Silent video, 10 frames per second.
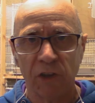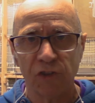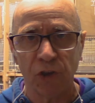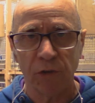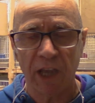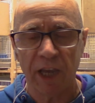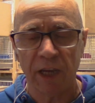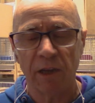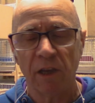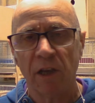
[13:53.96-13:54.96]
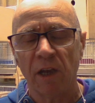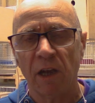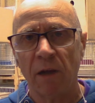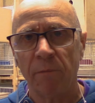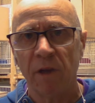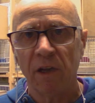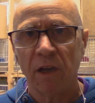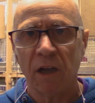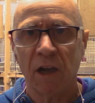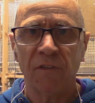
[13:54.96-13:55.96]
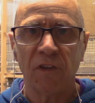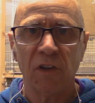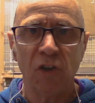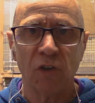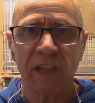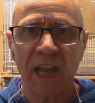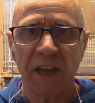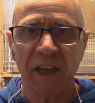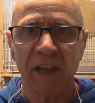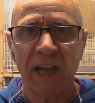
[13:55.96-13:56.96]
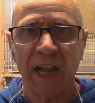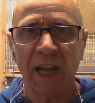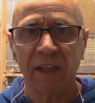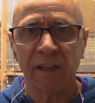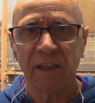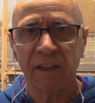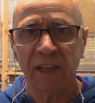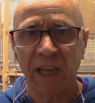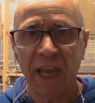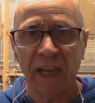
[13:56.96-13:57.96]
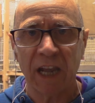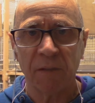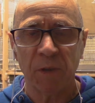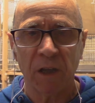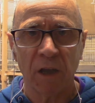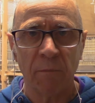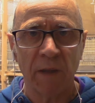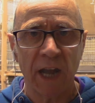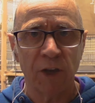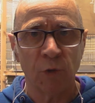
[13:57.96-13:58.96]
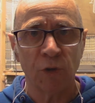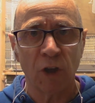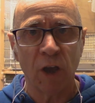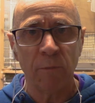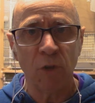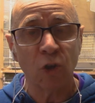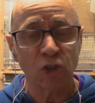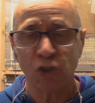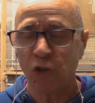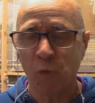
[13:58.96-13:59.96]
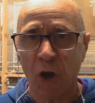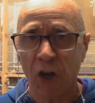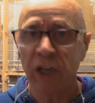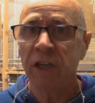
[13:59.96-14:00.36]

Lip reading: due date. I've looked at it and the egg has become addled. I'm not sure why.